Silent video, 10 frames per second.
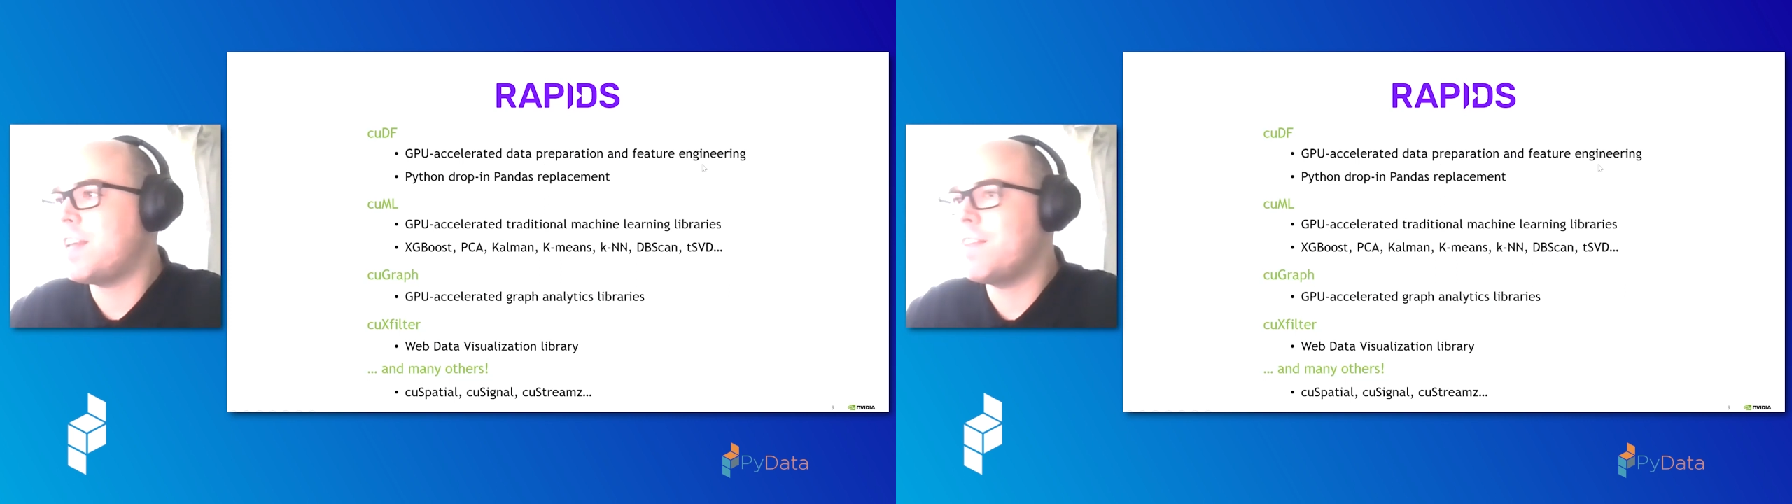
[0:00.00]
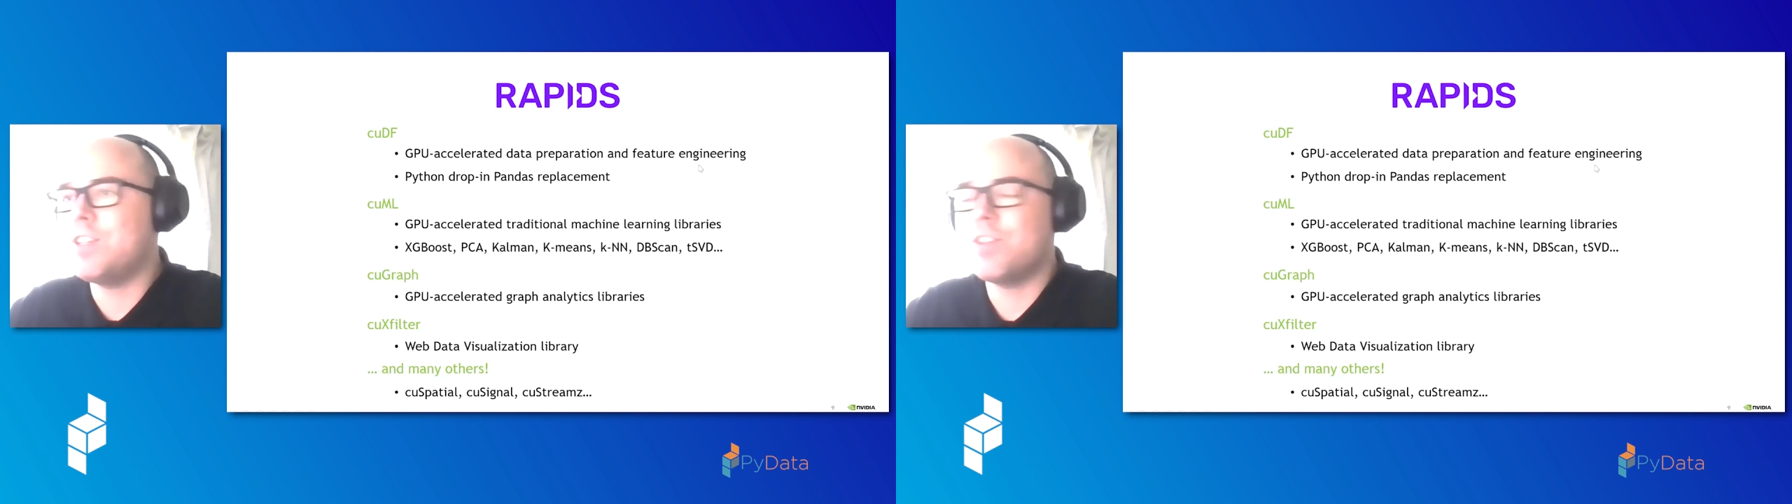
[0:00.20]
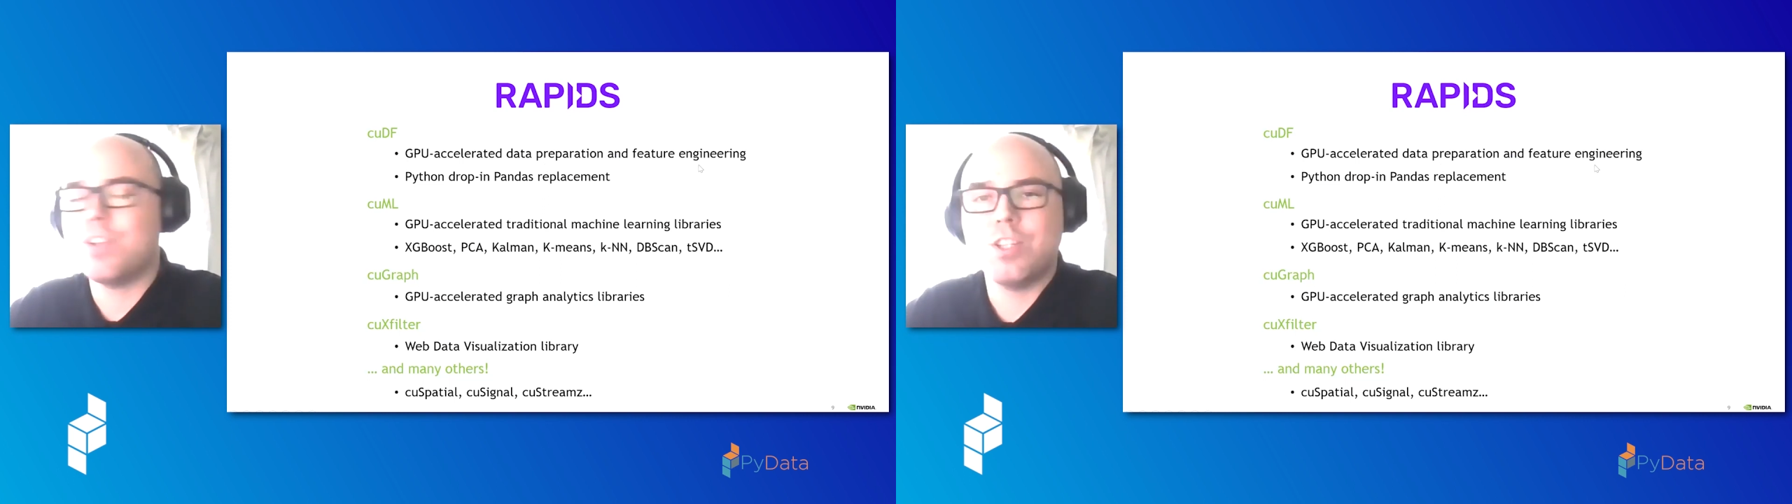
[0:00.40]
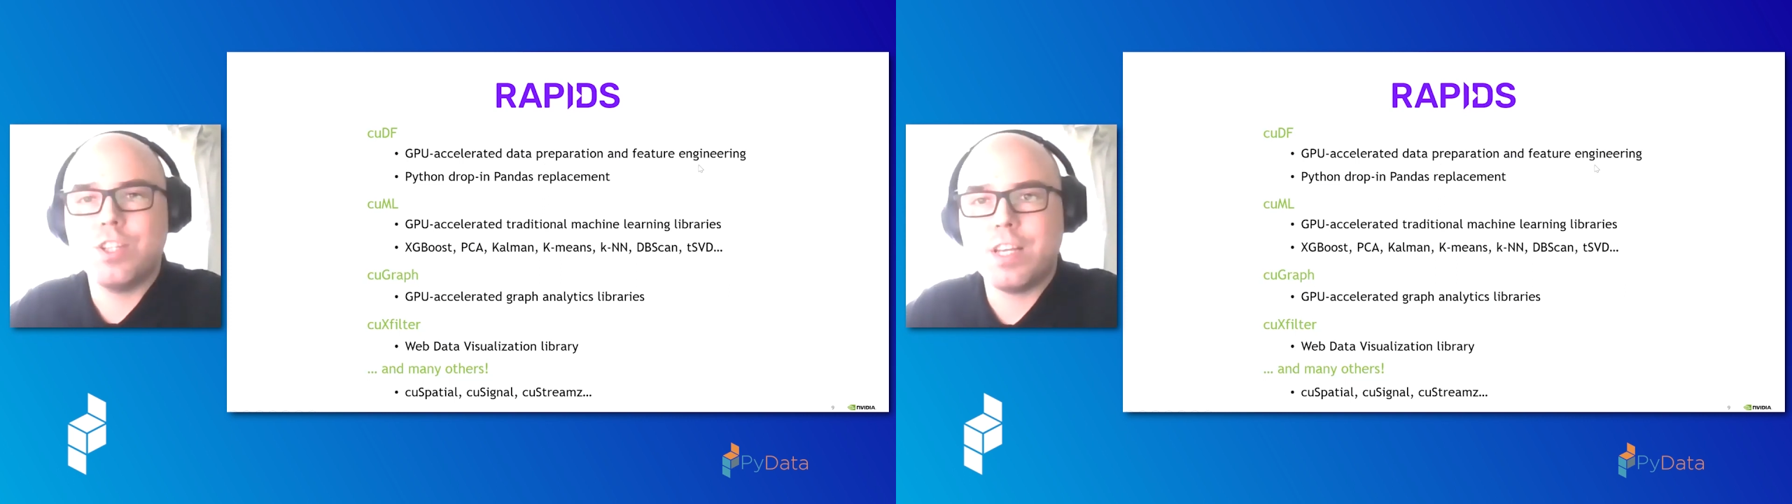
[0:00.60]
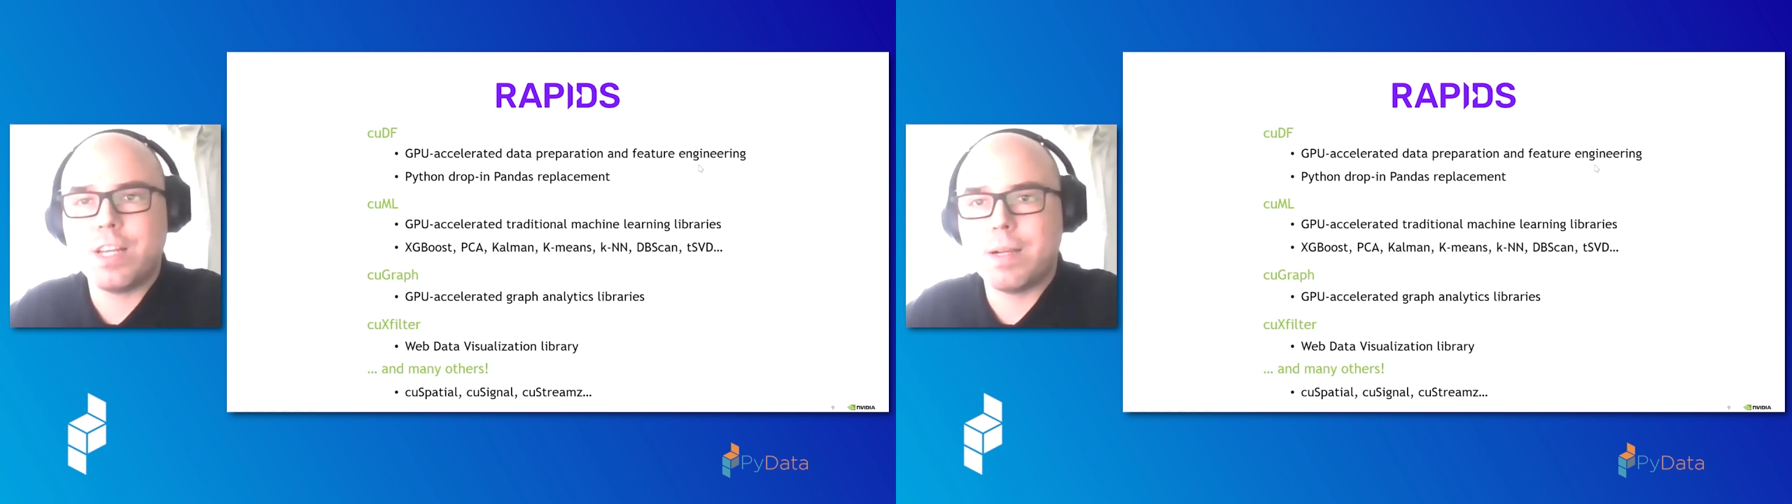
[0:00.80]
and feature
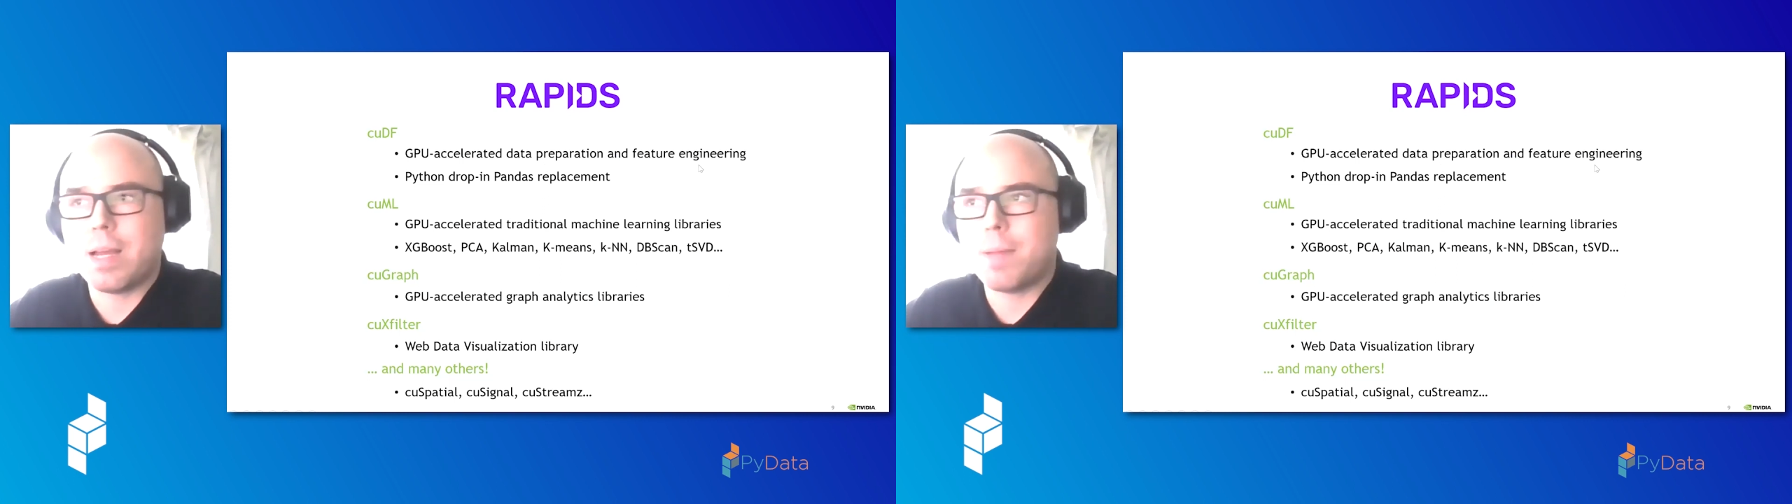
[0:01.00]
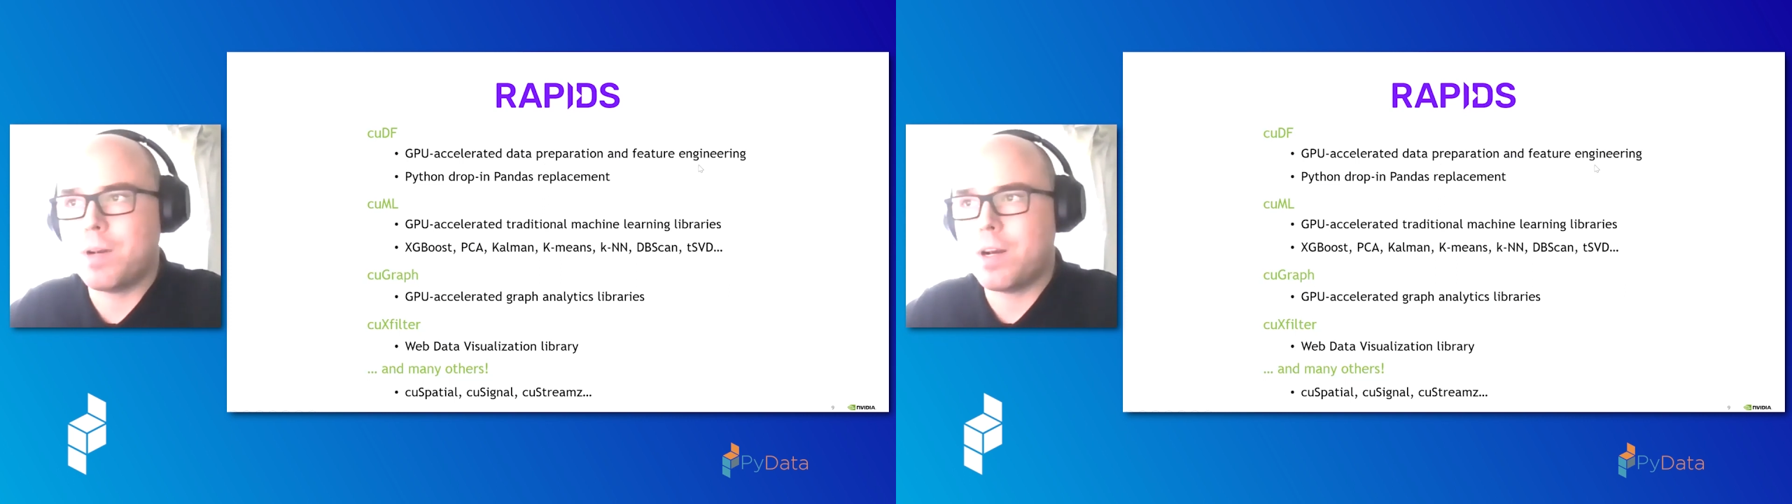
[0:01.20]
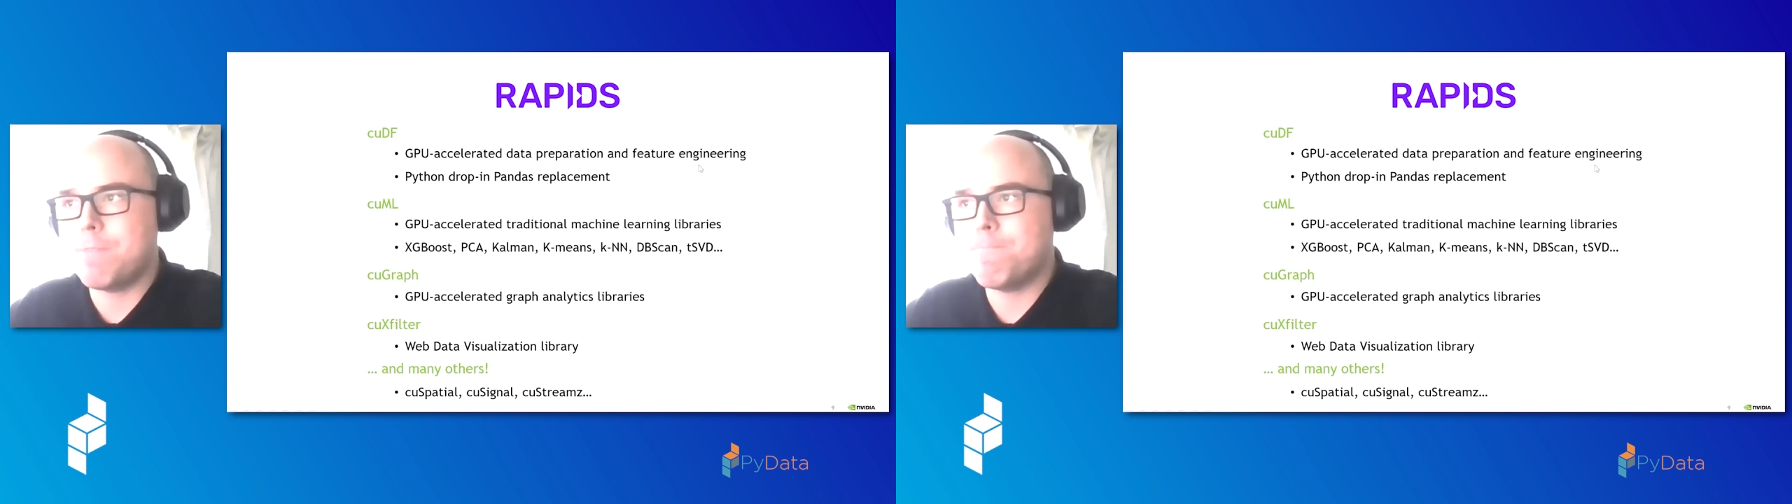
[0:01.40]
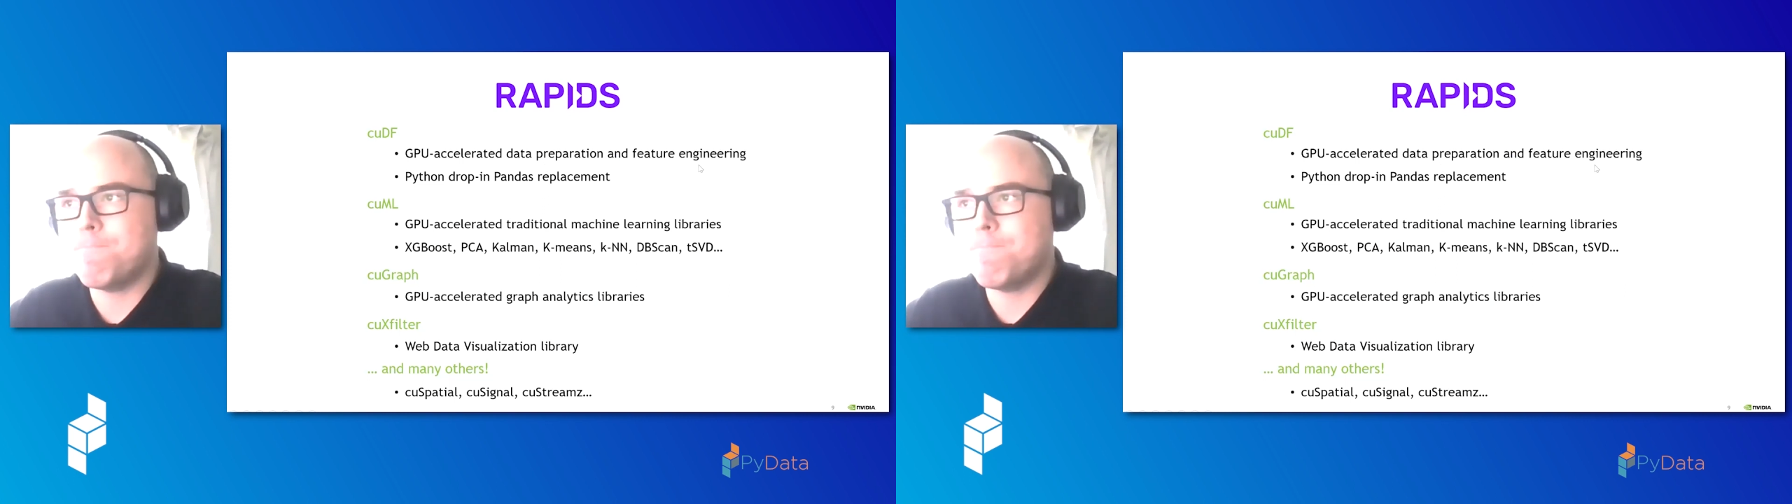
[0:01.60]
engineering library.